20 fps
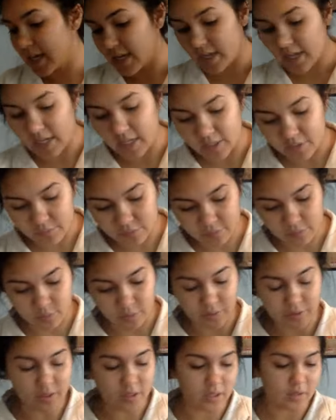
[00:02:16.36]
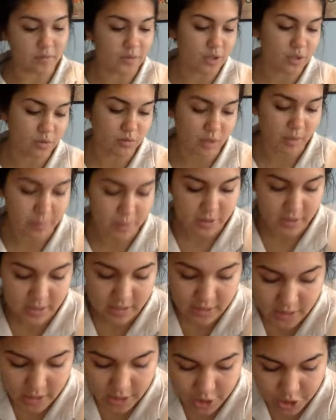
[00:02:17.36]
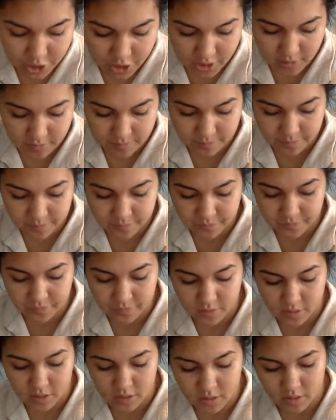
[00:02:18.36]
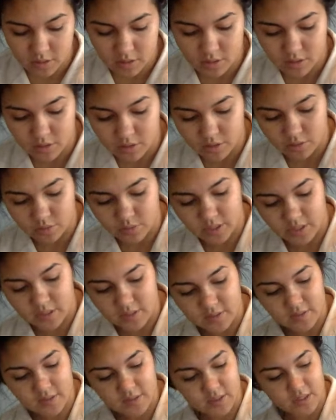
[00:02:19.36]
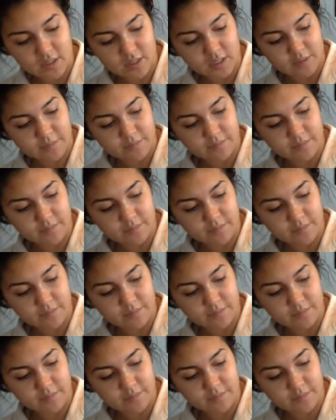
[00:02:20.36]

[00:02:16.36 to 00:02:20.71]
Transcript: And for the visual representation, you can see